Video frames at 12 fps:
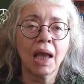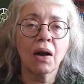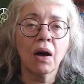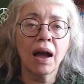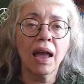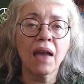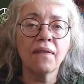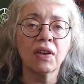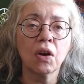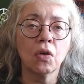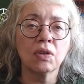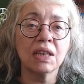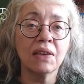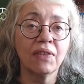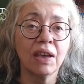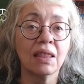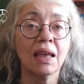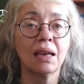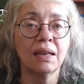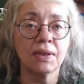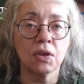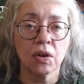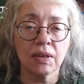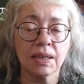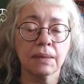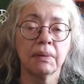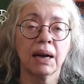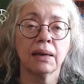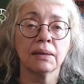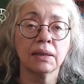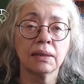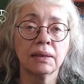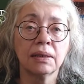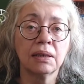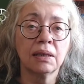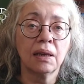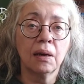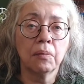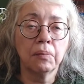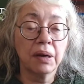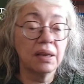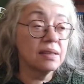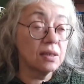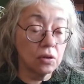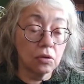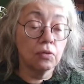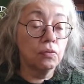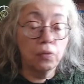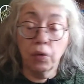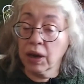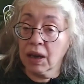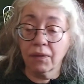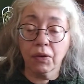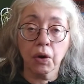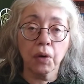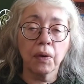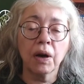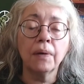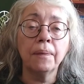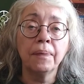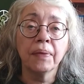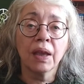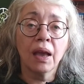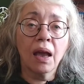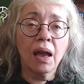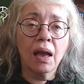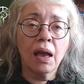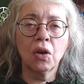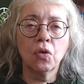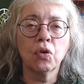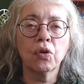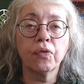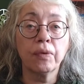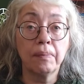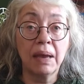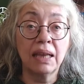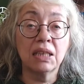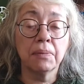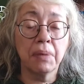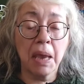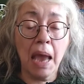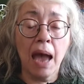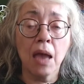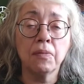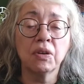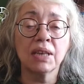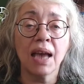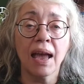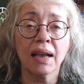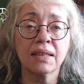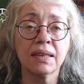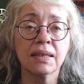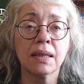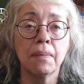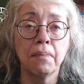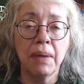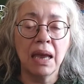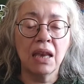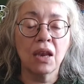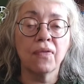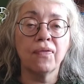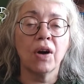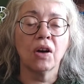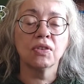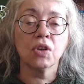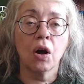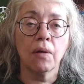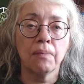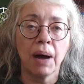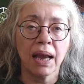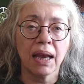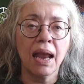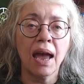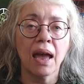Now, I have an old T V that is not smart, but is still working very well. And in order for me to be able to access the media files on my N